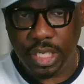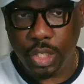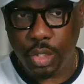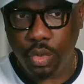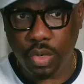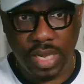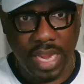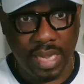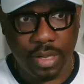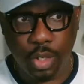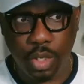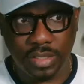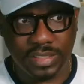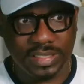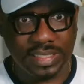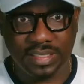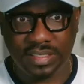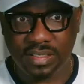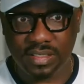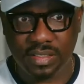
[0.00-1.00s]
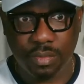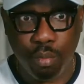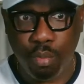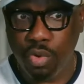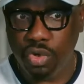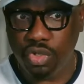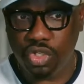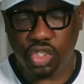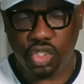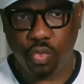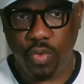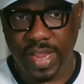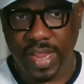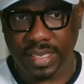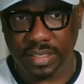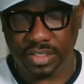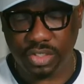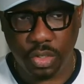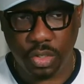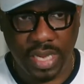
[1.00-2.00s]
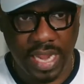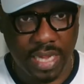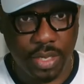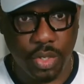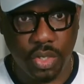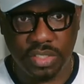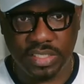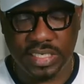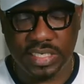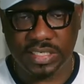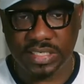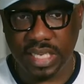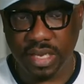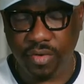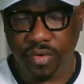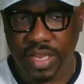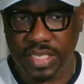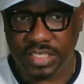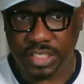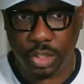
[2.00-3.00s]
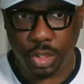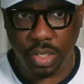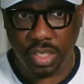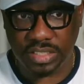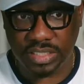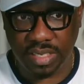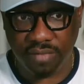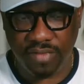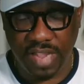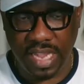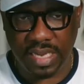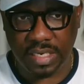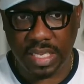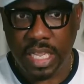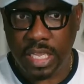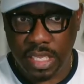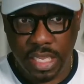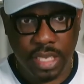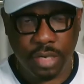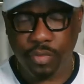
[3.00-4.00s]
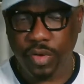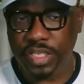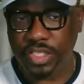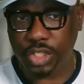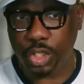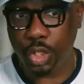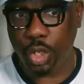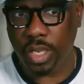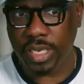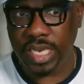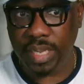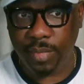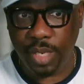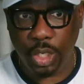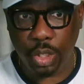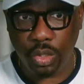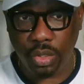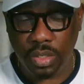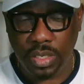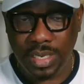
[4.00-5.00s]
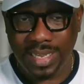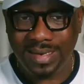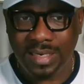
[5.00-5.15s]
You can notice mood swings. You can notice increase in your libido.